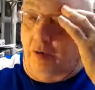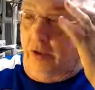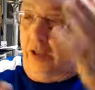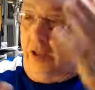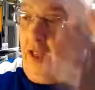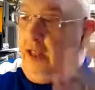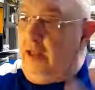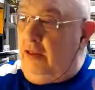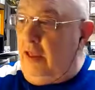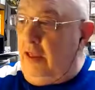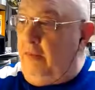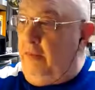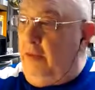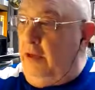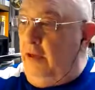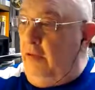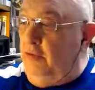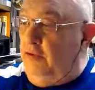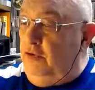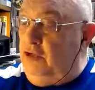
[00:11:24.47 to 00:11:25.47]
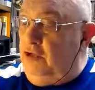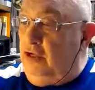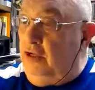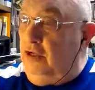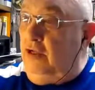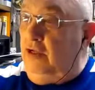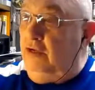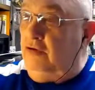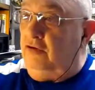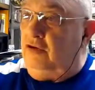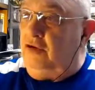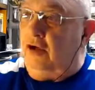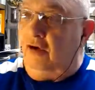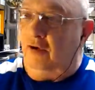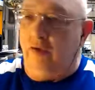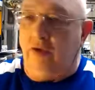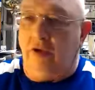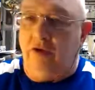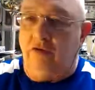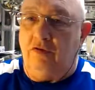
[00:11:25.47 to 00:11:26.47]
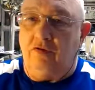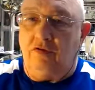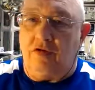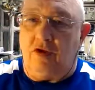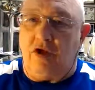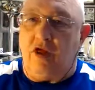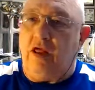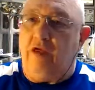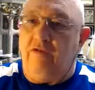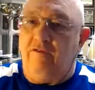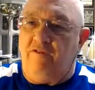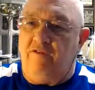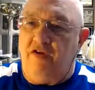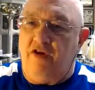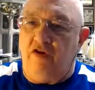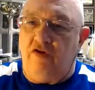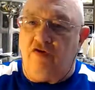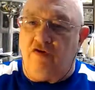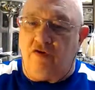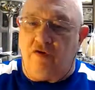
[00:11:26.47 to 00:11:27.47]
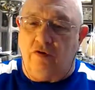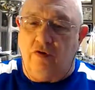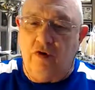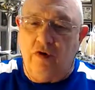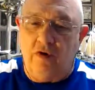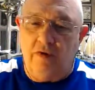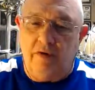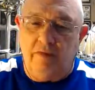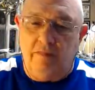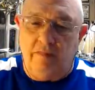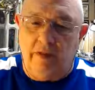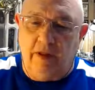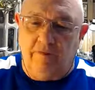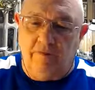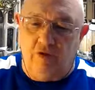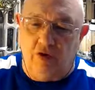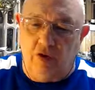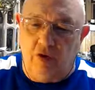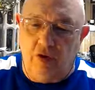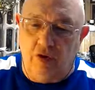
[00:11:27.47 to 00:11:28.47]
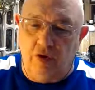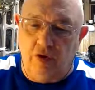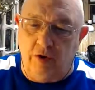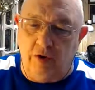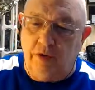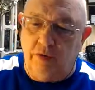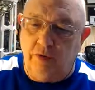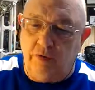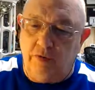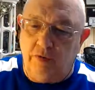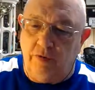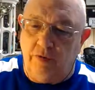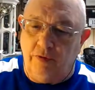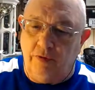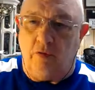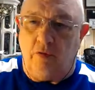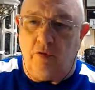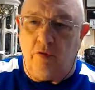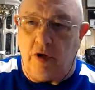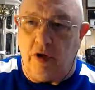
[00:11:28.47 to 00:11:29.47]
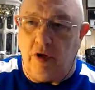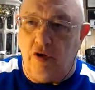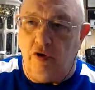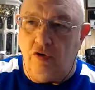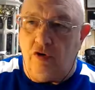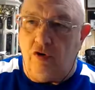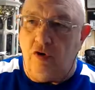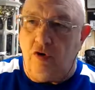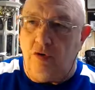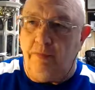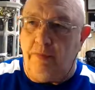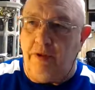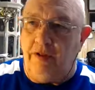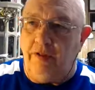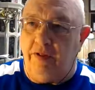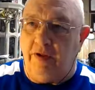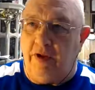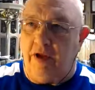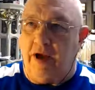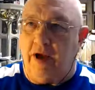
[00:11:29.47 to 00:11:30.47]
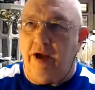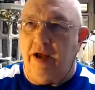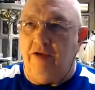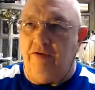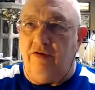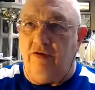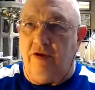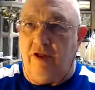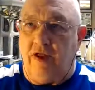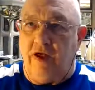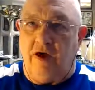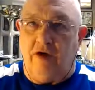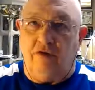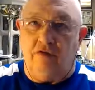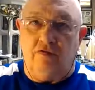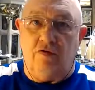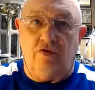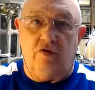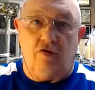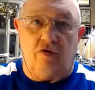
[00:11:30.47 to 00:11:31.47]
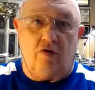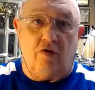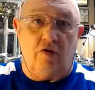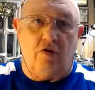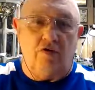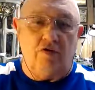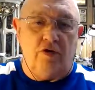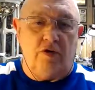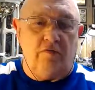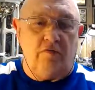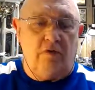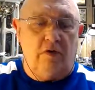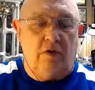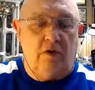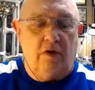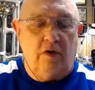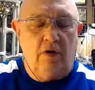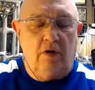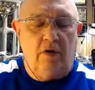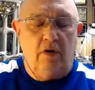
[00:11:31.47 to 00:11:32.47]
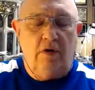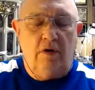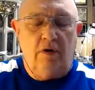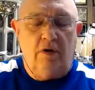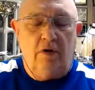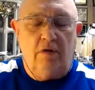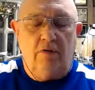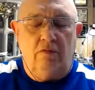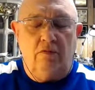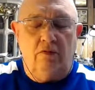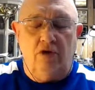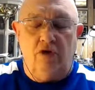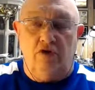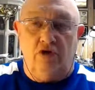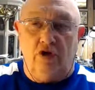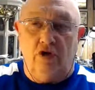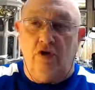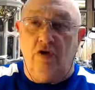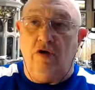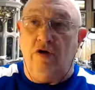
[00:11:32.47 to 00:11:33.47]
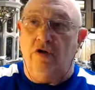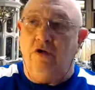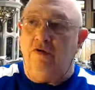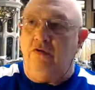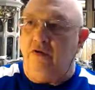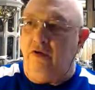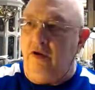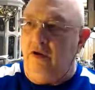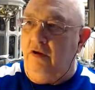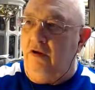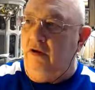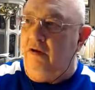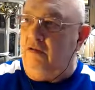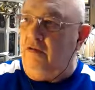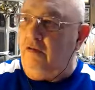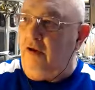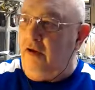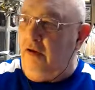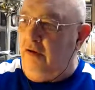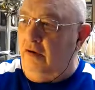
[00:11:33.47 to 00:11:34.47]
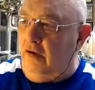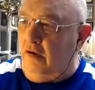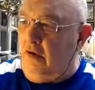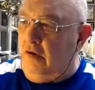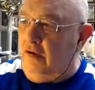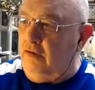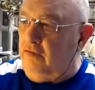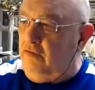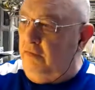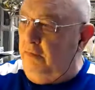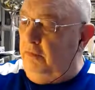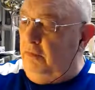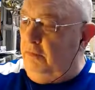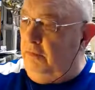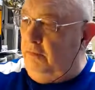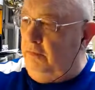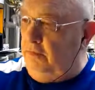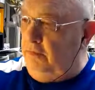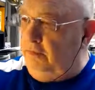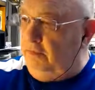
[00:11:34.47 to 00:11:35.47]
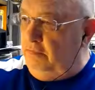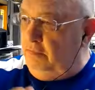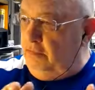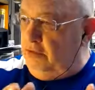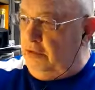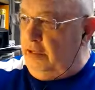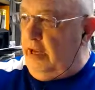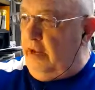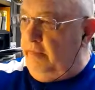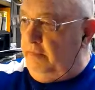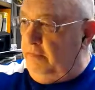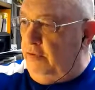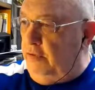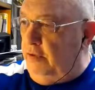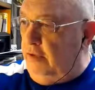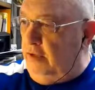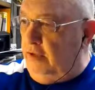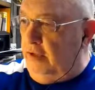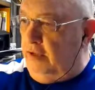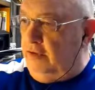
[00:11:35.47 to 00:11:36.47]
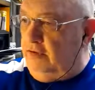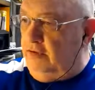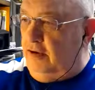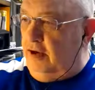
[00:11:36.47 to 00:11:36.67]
Keith. I mean, resilience though is a key feature. If you're going to build a network and you're going to be the guys and gals in charge of it, resilience is an awesome step. It's